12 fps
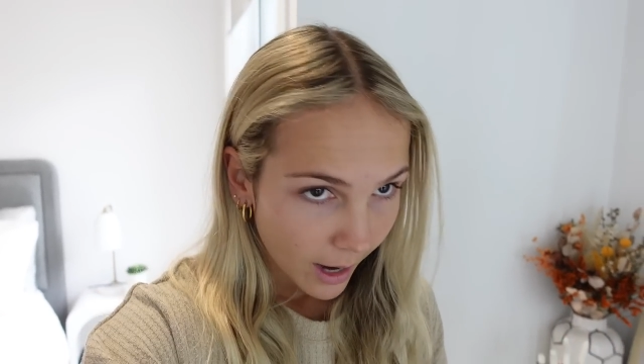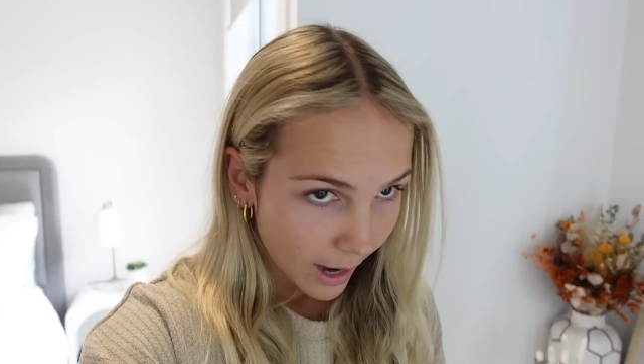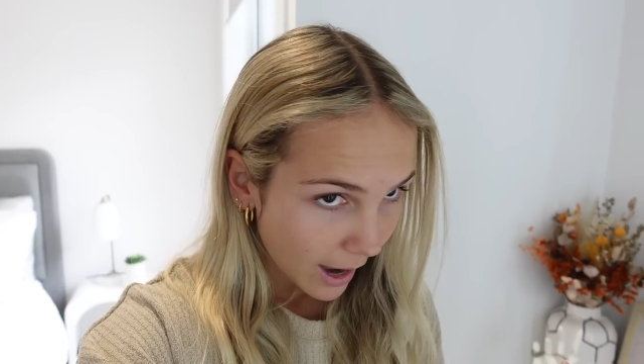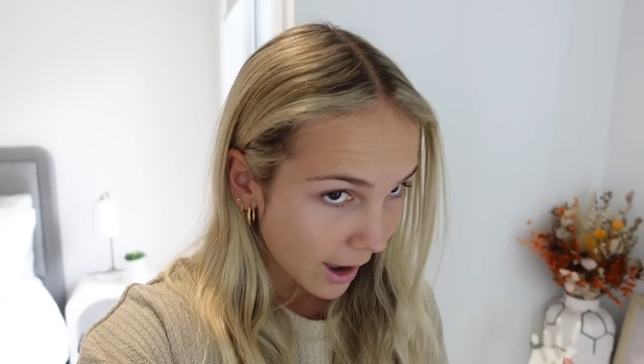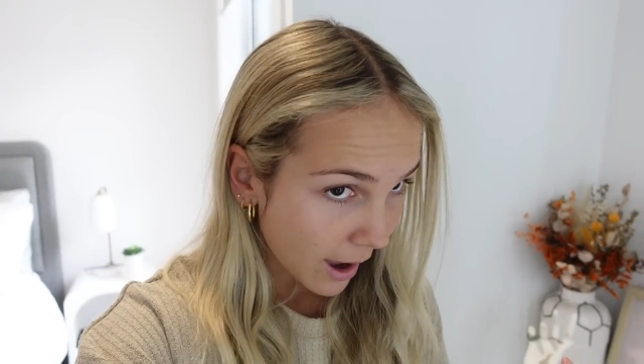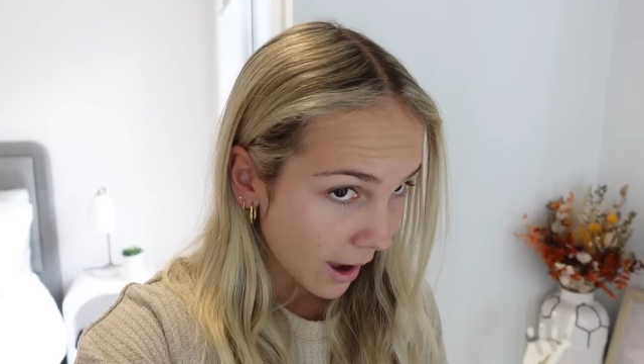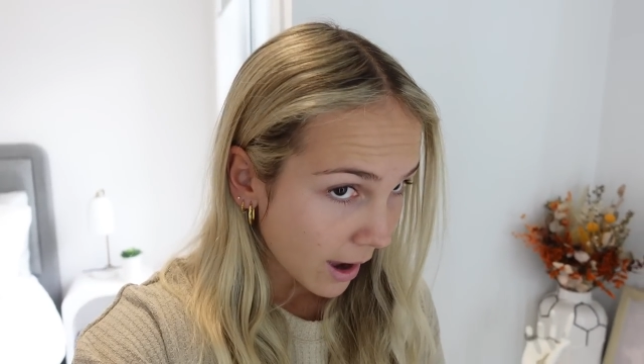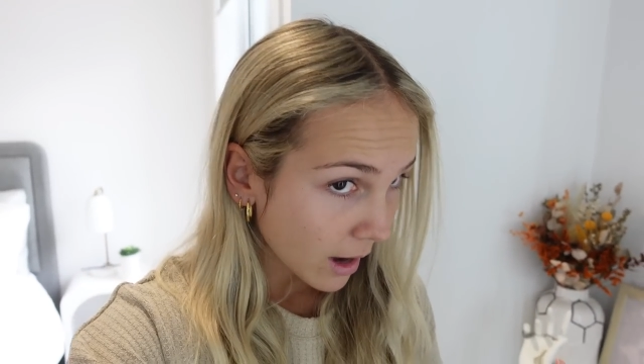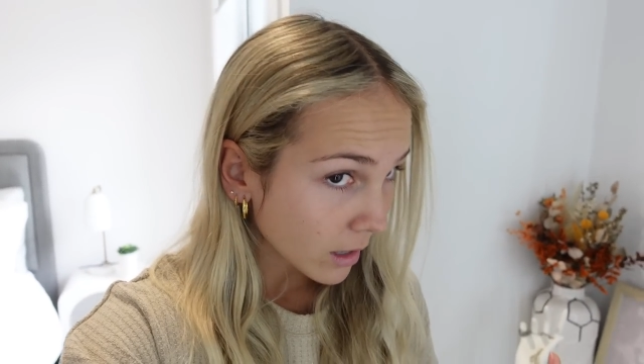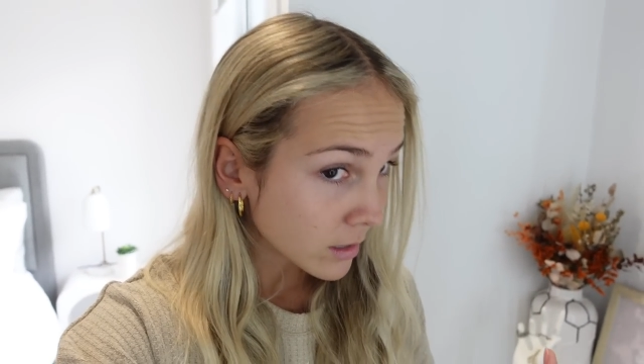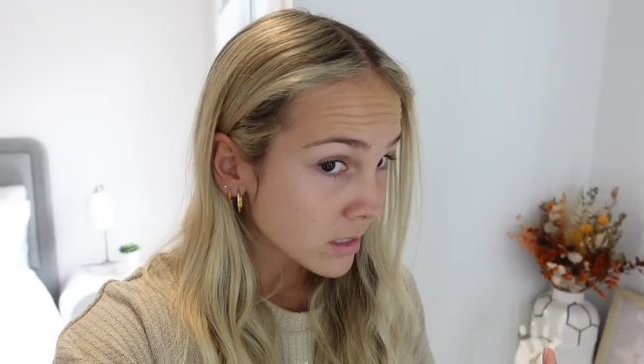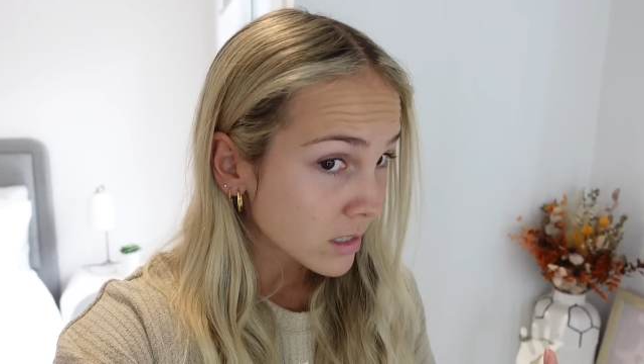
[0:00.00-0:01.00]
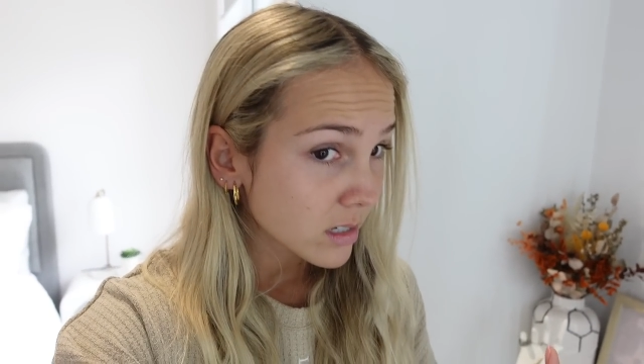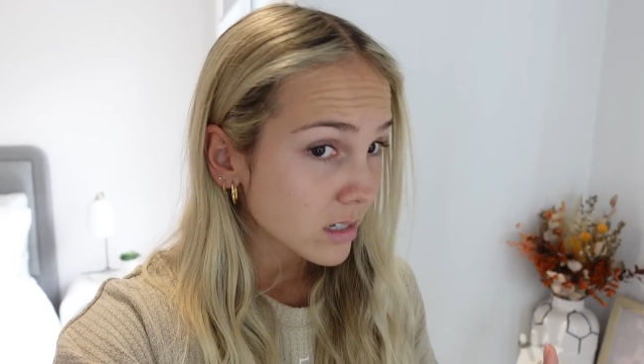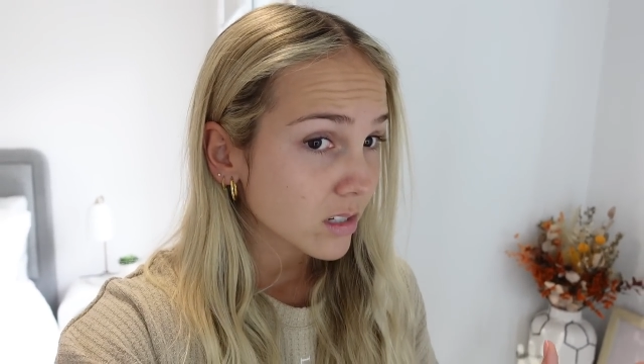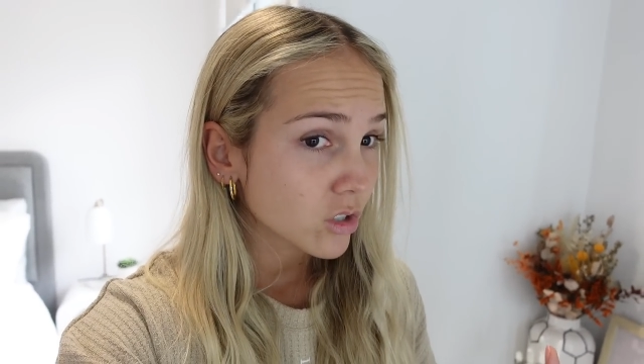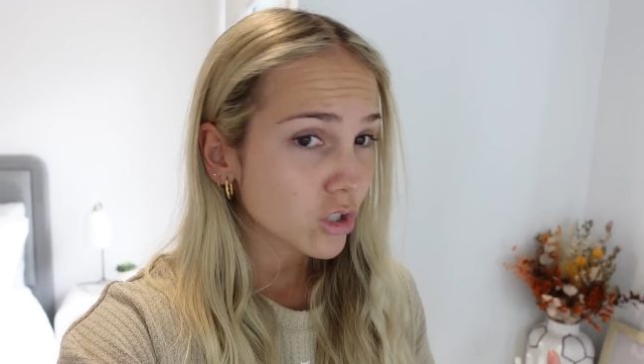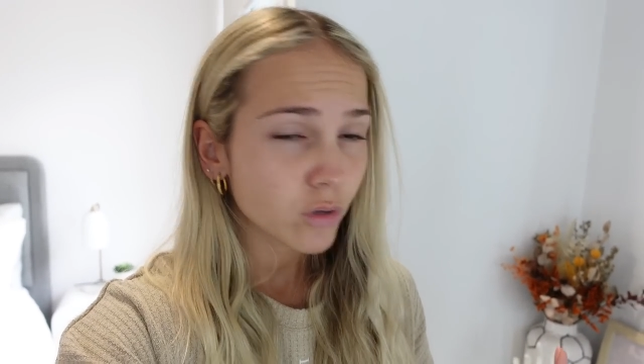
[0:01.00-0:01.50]
And
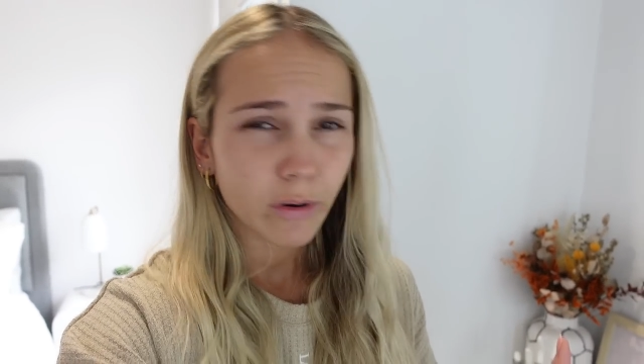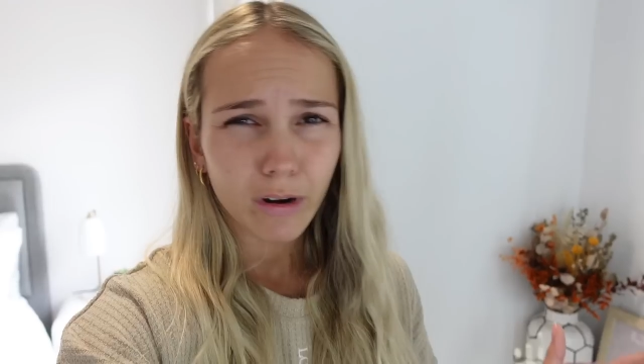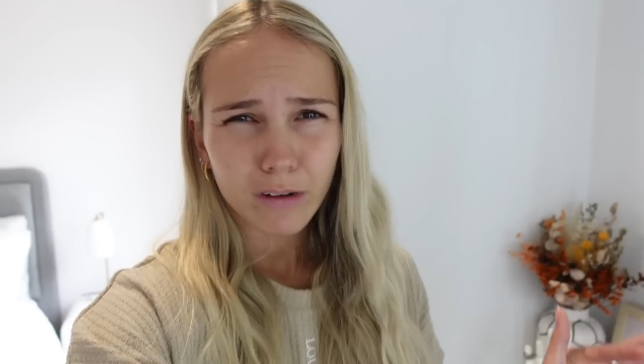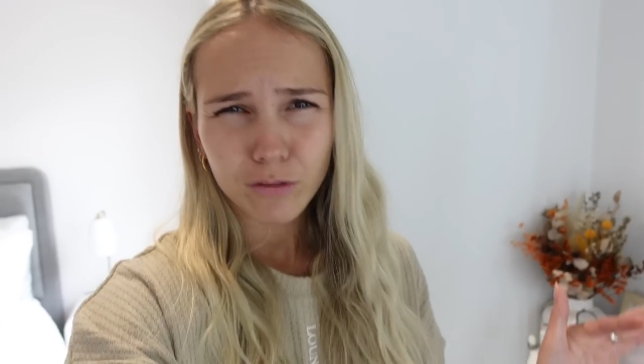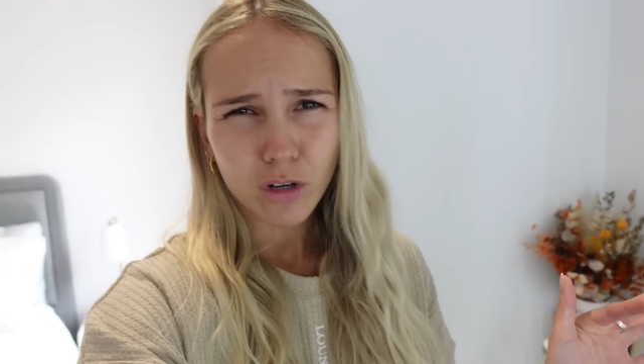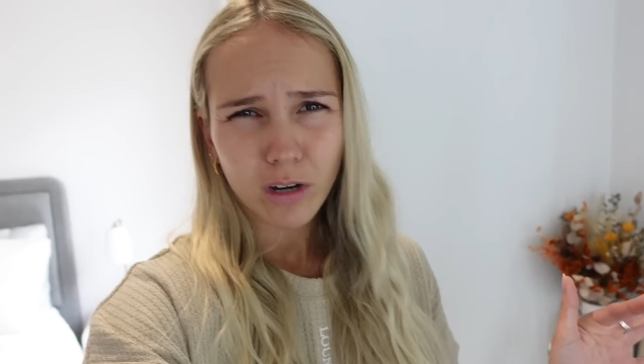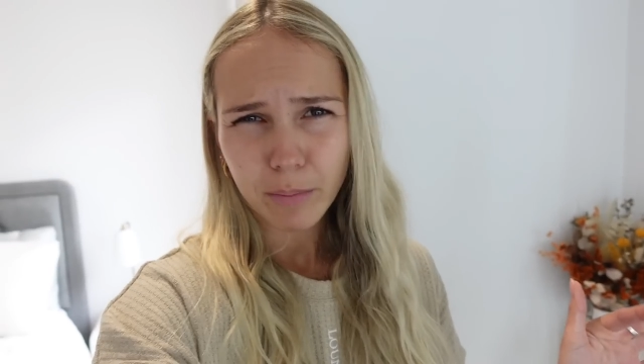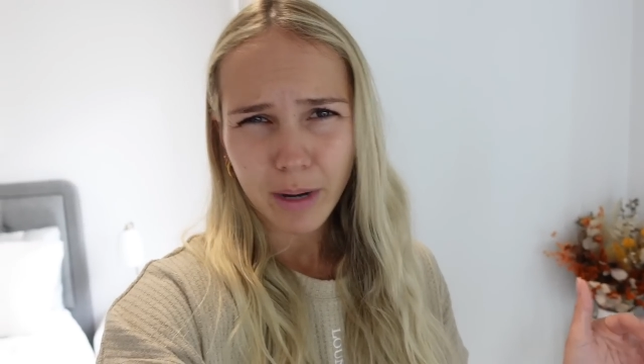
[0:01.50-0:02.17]
just so I don't have to go get my